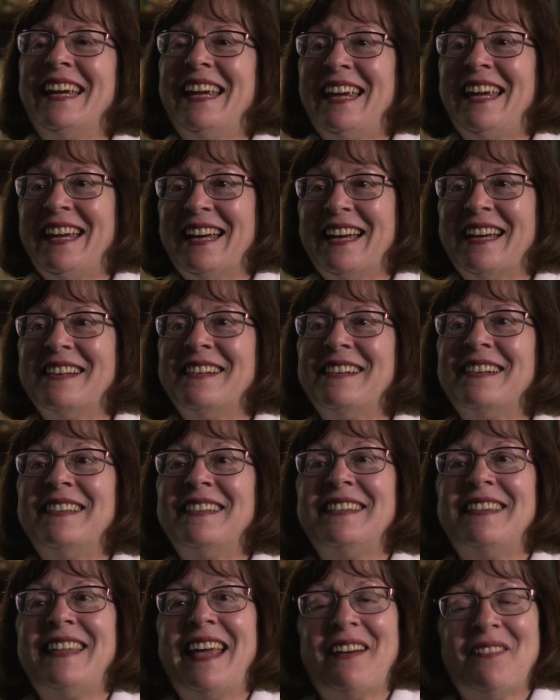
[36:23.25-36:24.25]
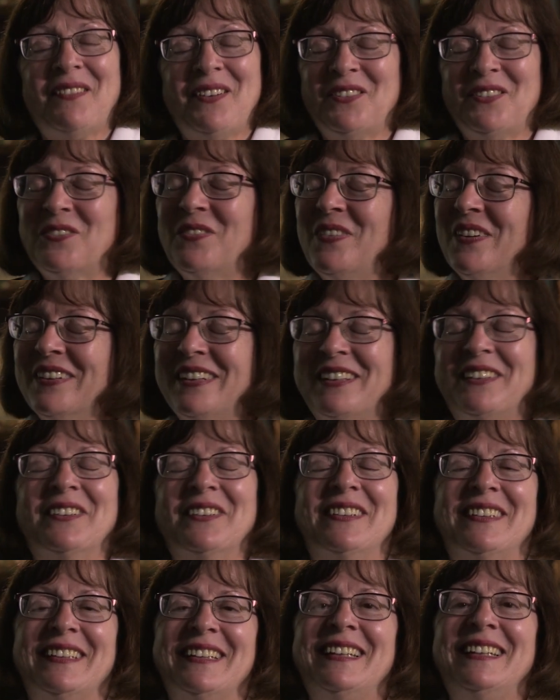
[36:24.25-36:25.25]
And that was very
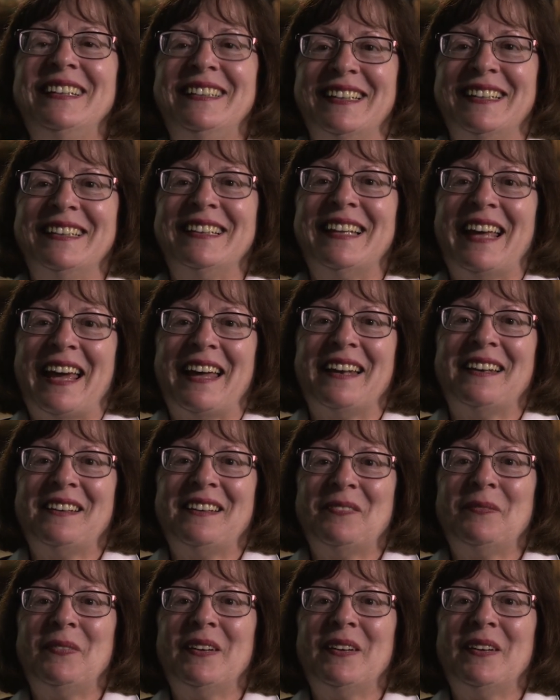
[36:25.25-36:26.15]
good that he did that,